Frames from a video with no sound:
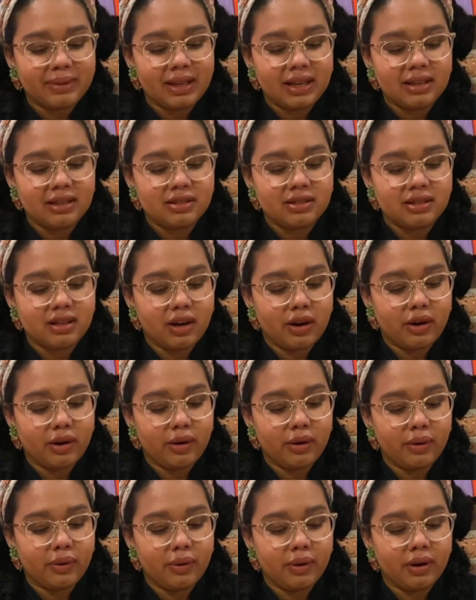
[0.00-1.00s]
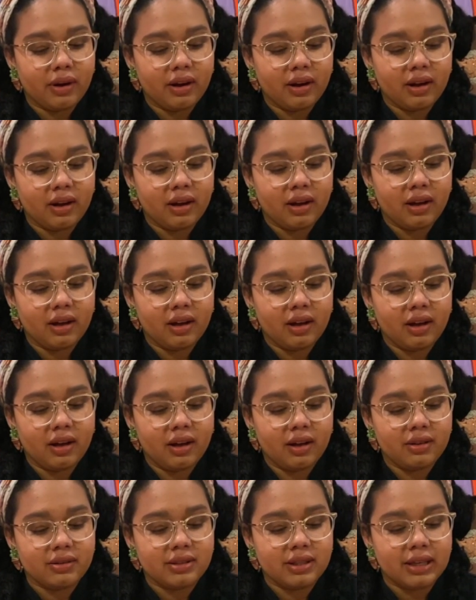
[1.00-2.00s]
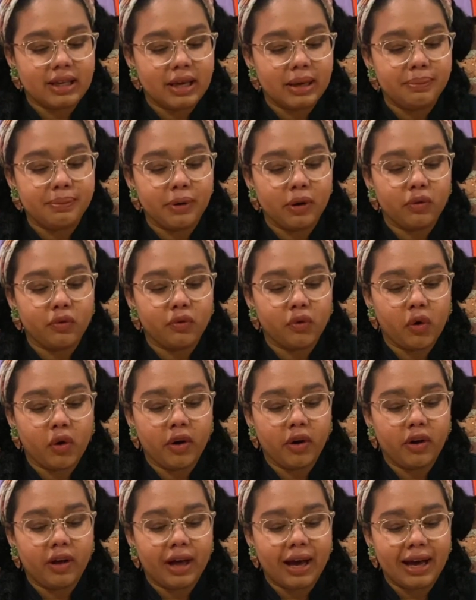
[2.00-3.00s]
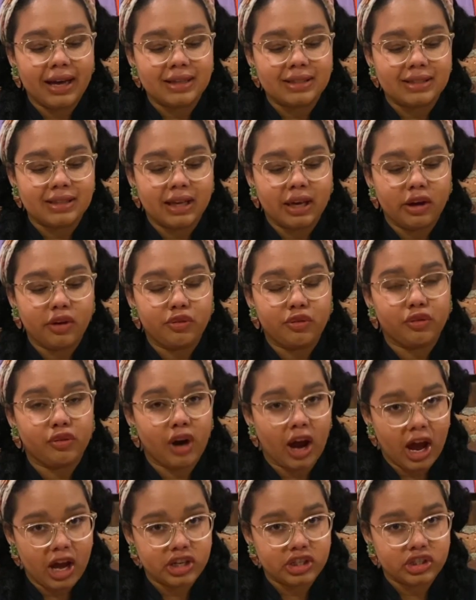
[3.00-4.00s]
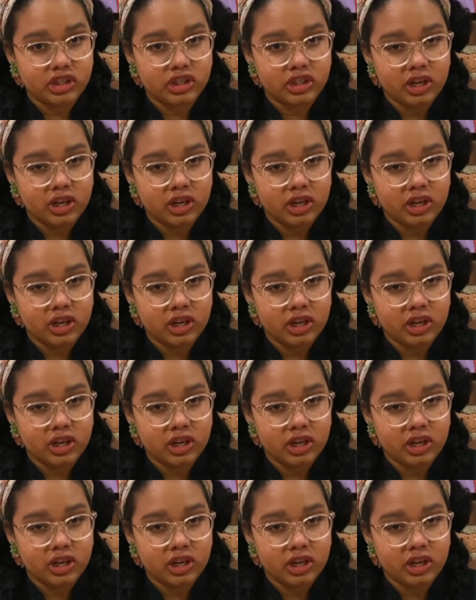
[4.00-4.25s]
So to keep your Royal Icing fresh,